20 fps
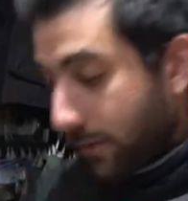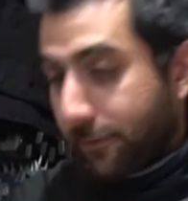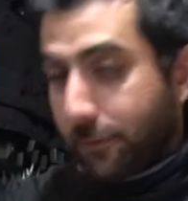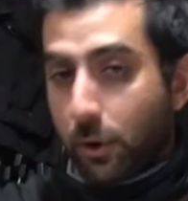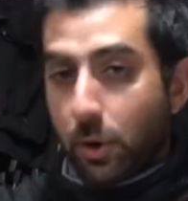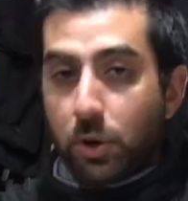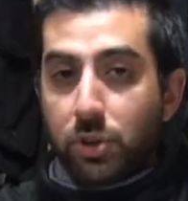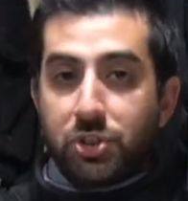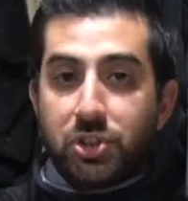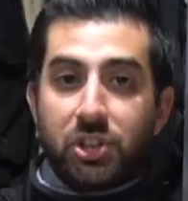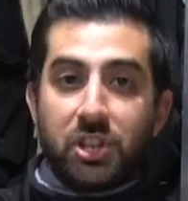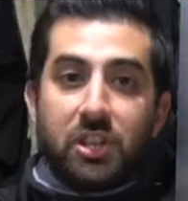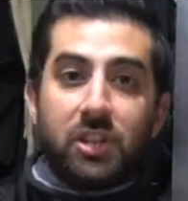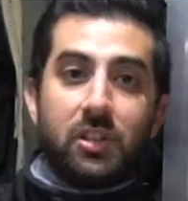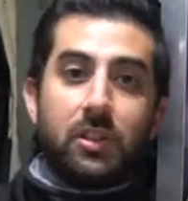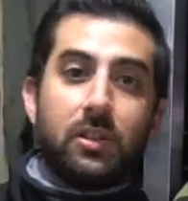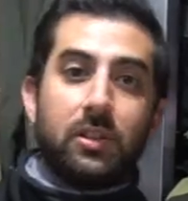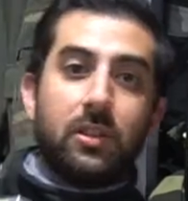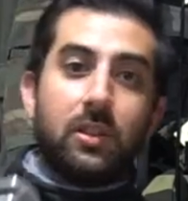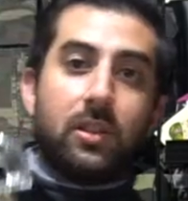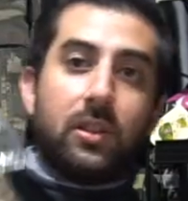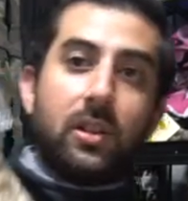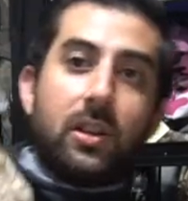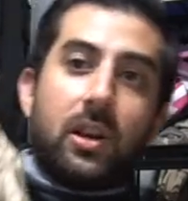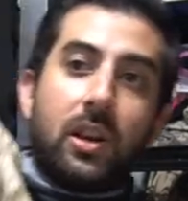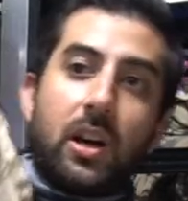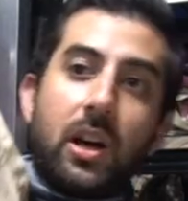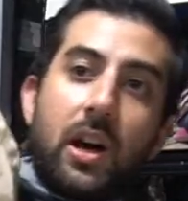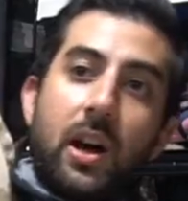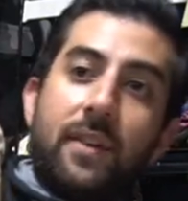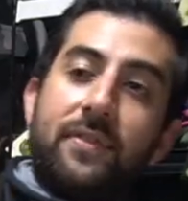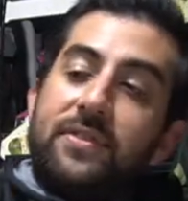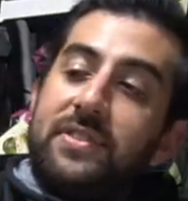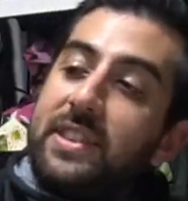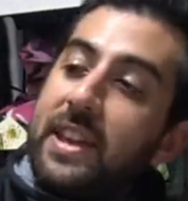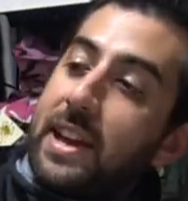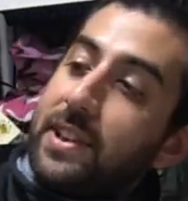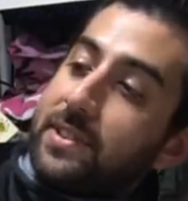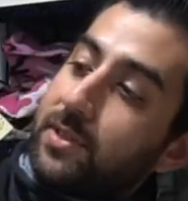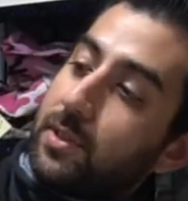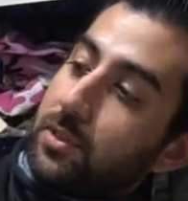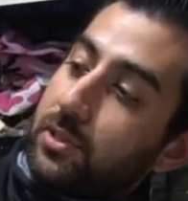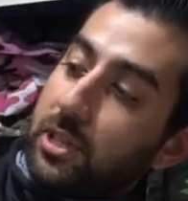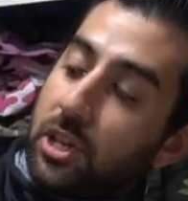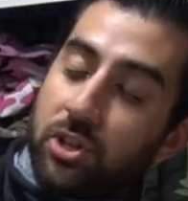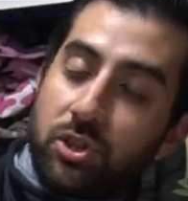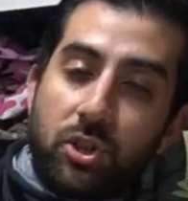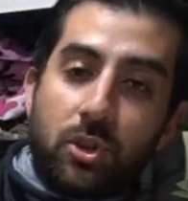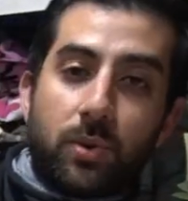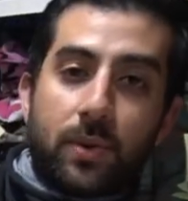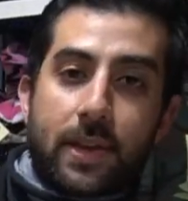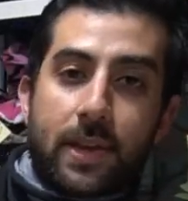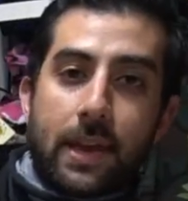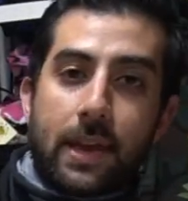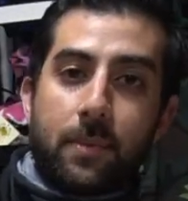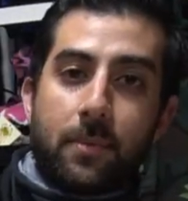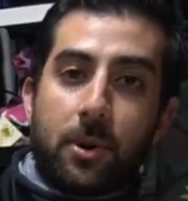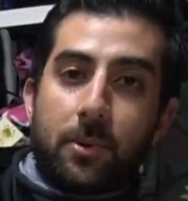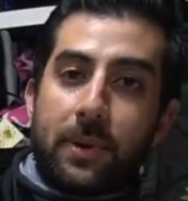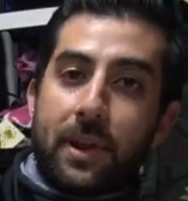version of Desert Digital Camo.